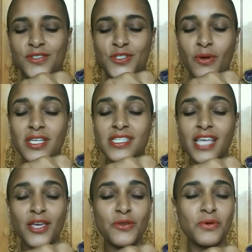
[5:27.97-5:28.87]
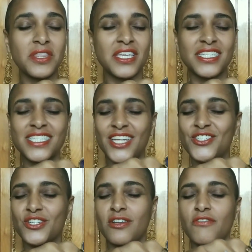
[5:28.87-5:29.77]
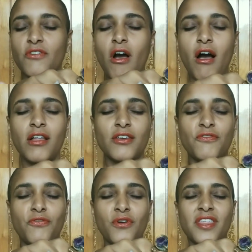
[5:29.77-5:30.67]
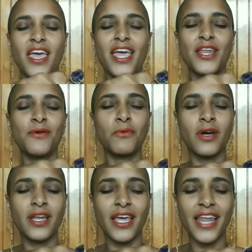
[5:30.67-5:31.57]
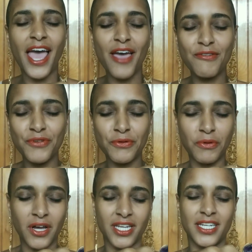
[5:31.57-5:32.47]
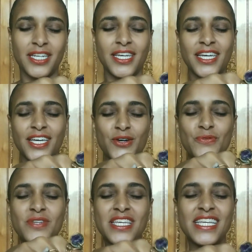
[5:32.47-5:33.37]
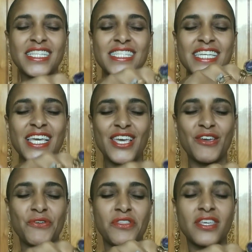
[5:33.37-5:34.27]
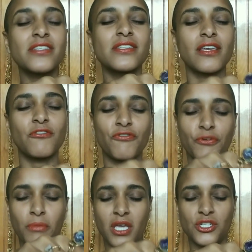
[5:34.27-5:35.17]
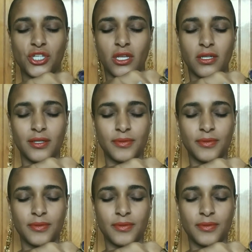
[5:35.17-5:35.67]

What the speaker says: So I set you with the intention of calling forth anyone and everyone who needs to hear this information.